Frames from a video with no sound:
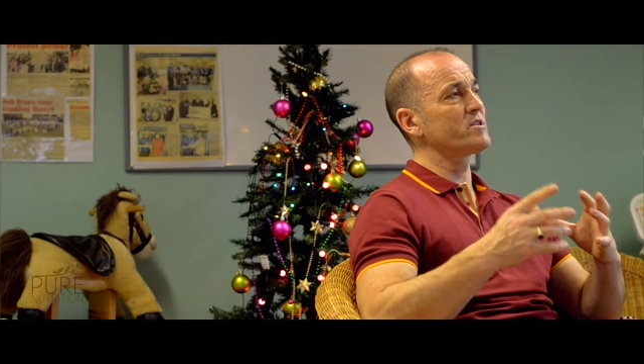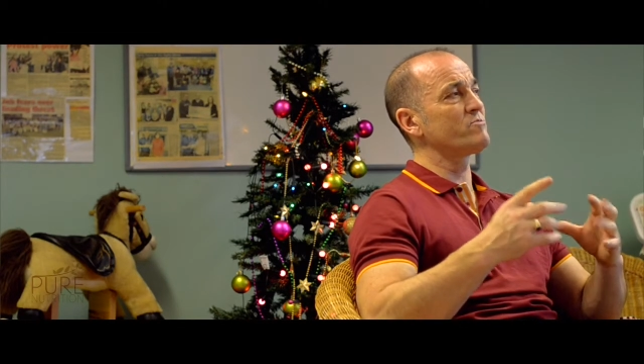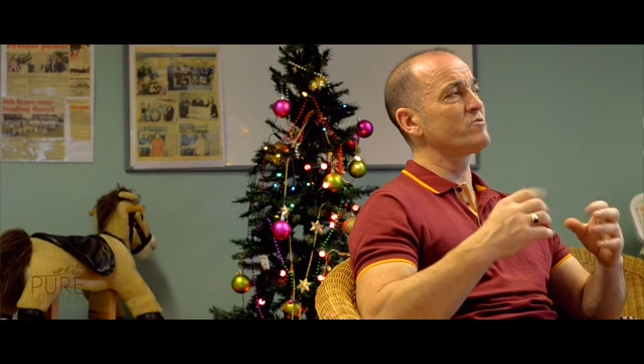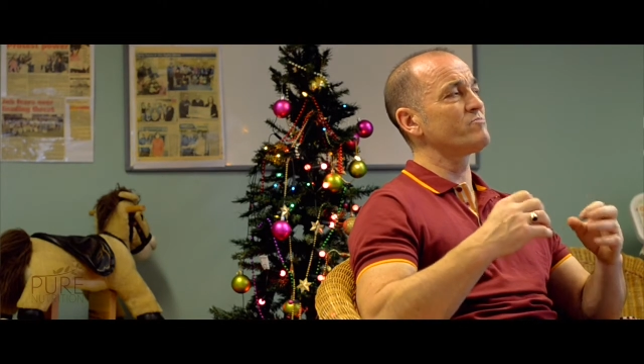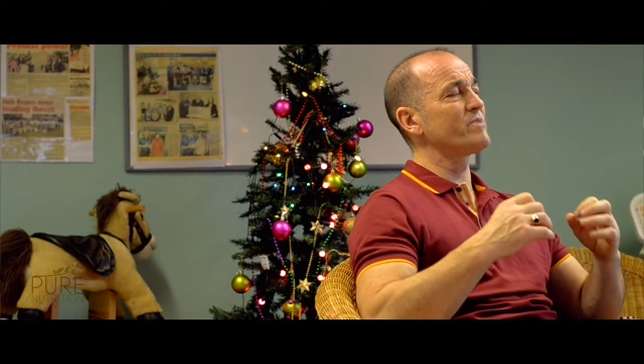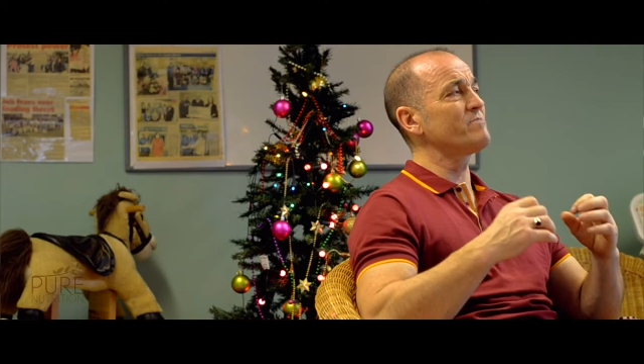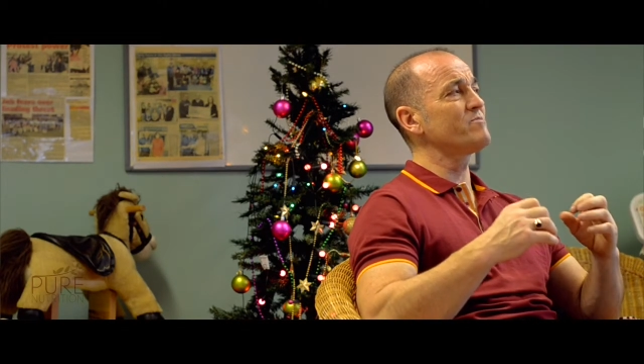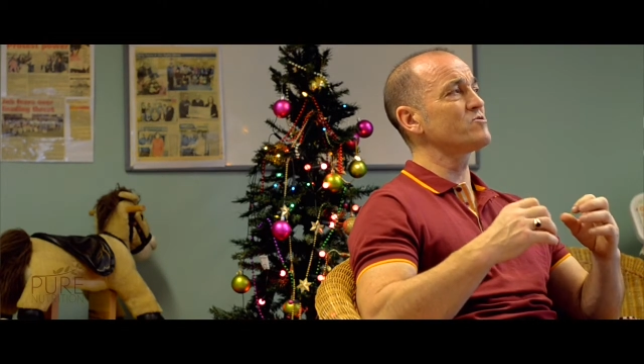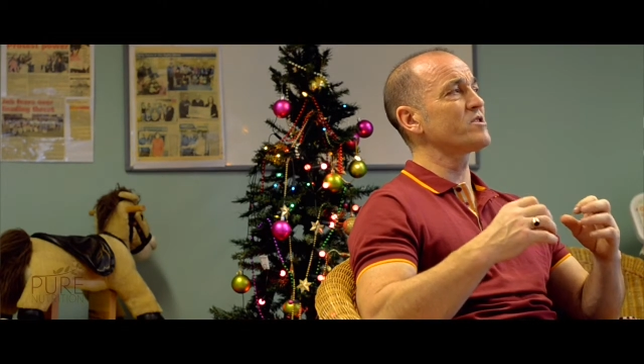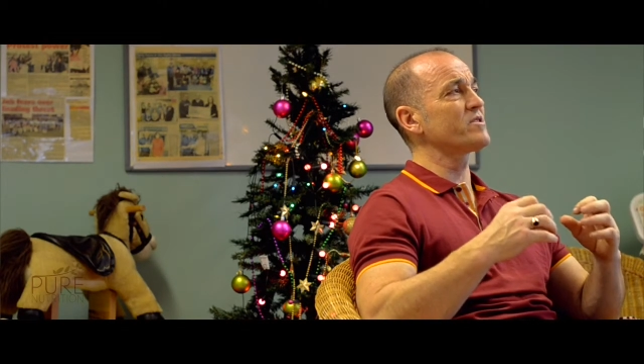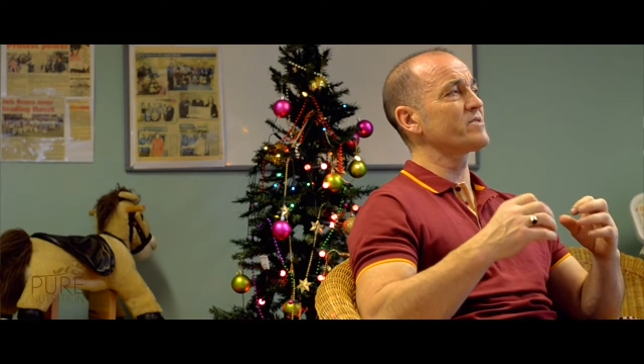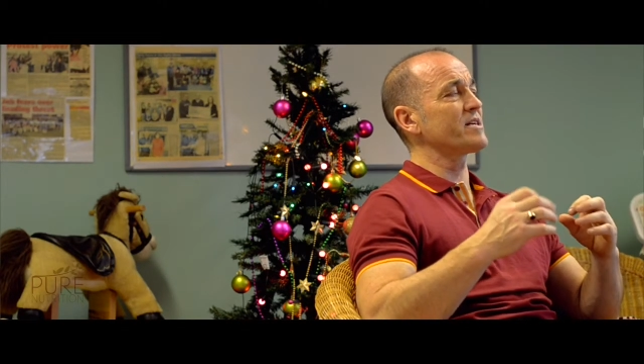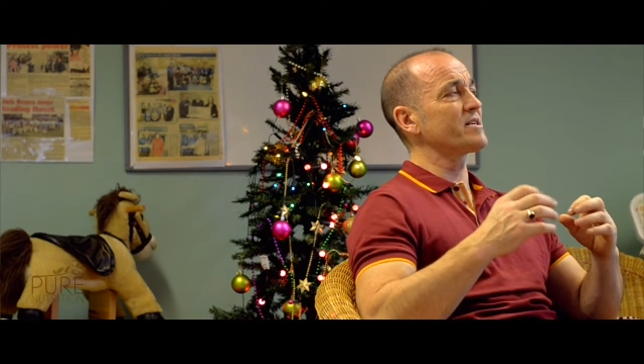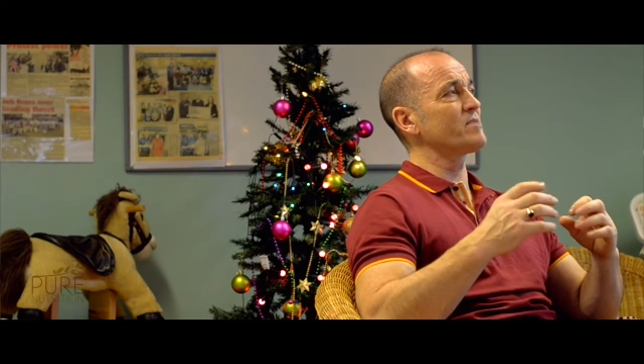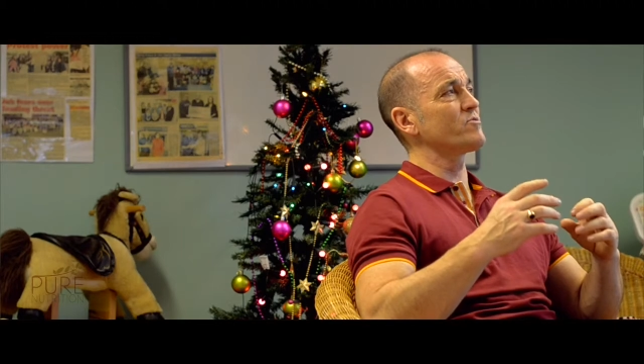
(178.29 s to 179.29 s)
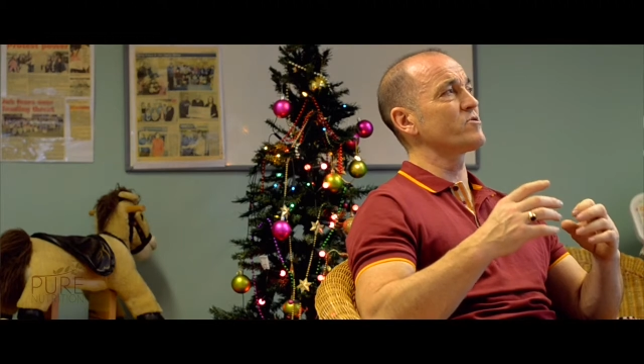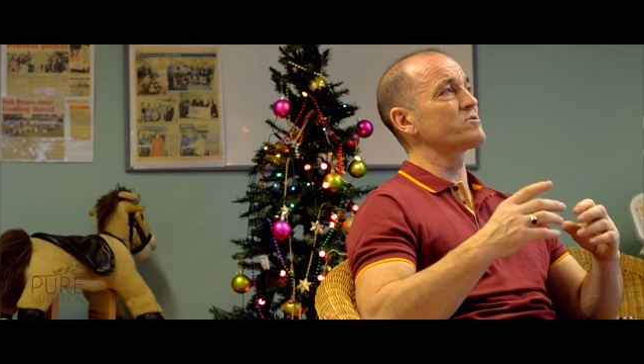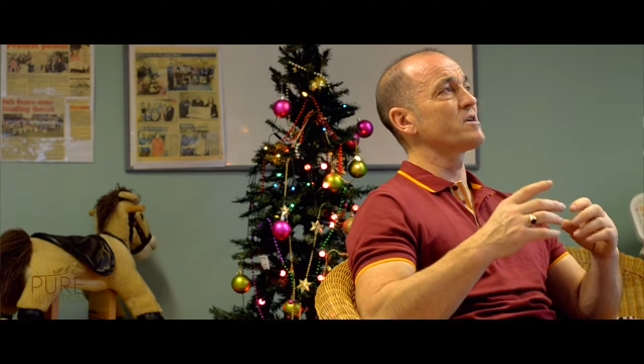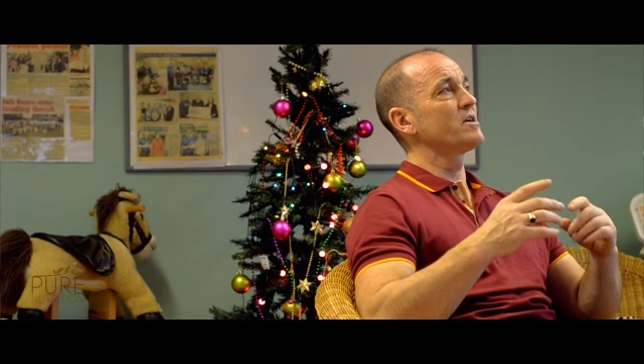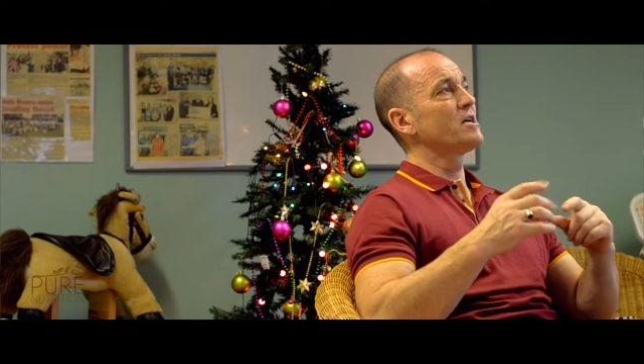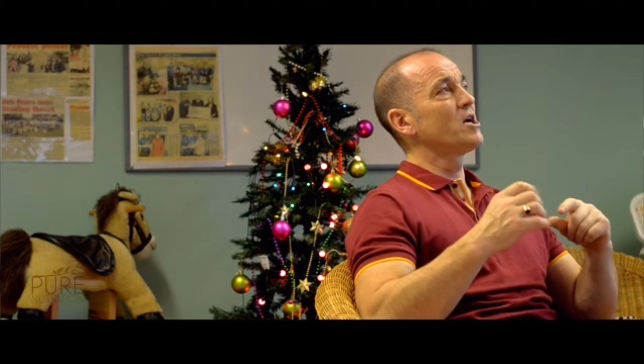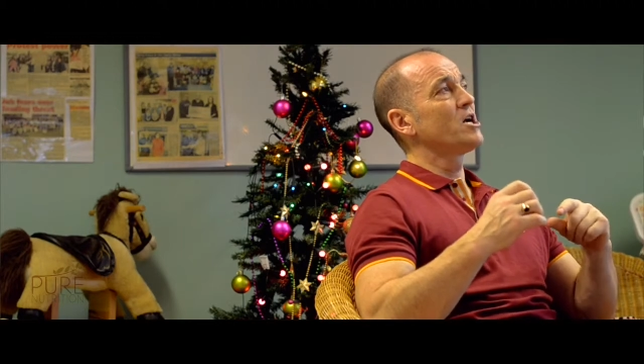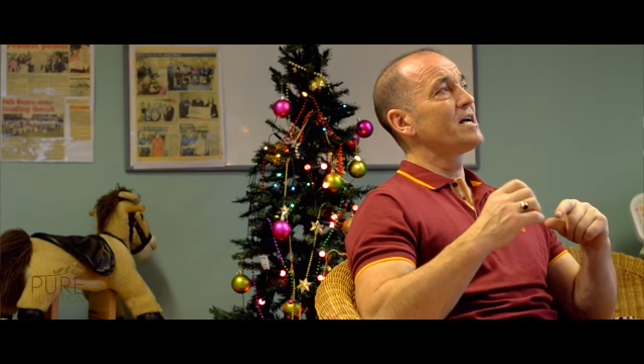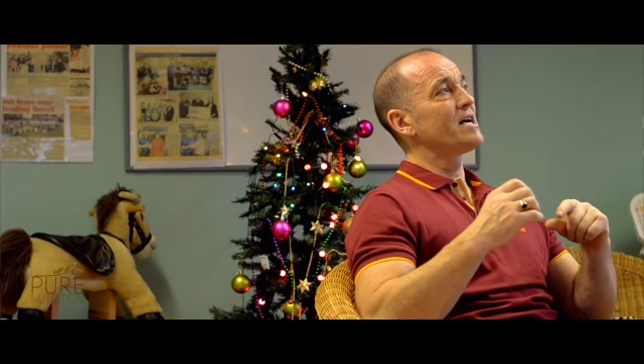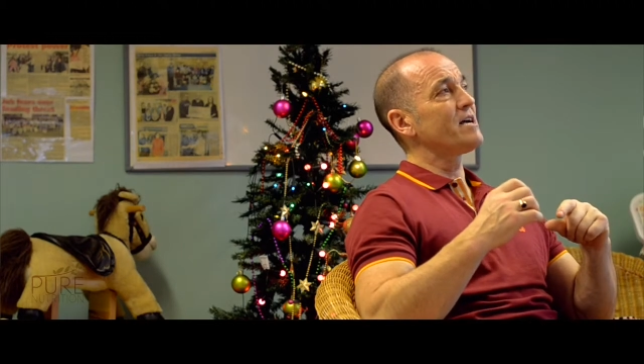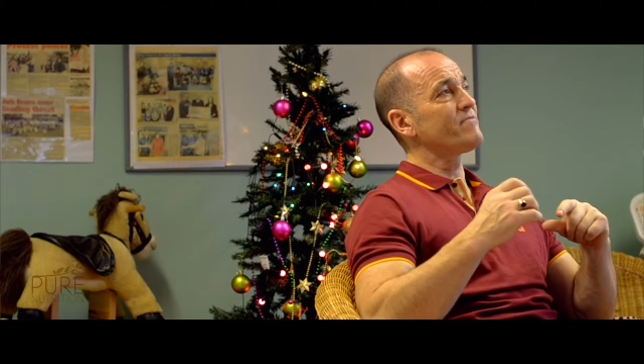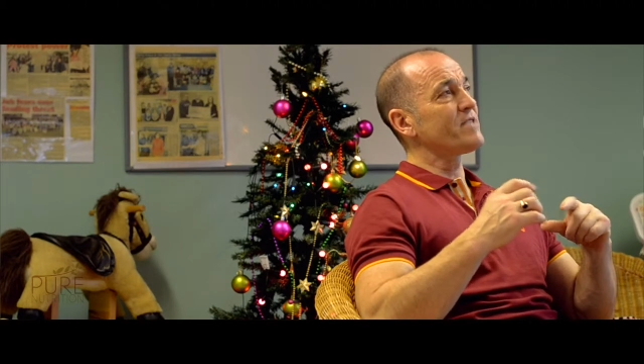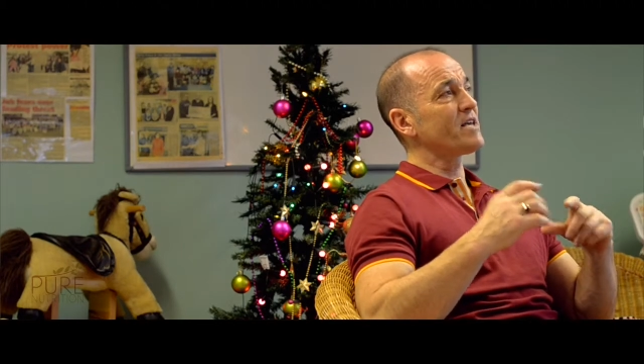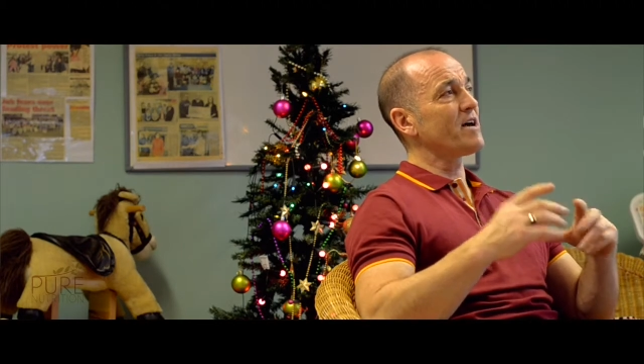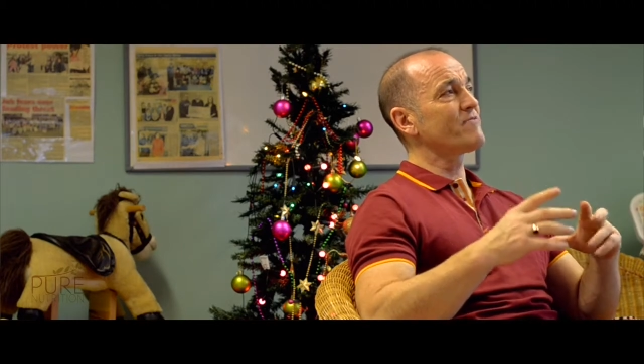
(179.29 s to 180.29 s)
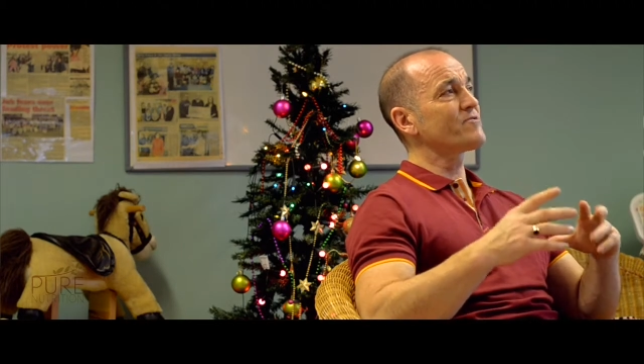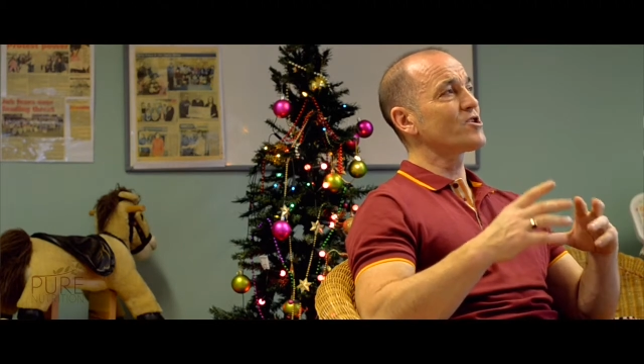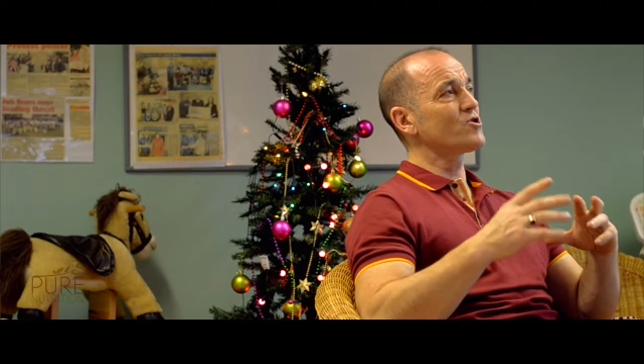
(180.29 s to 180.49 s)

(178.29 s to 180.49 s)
when people think about if they have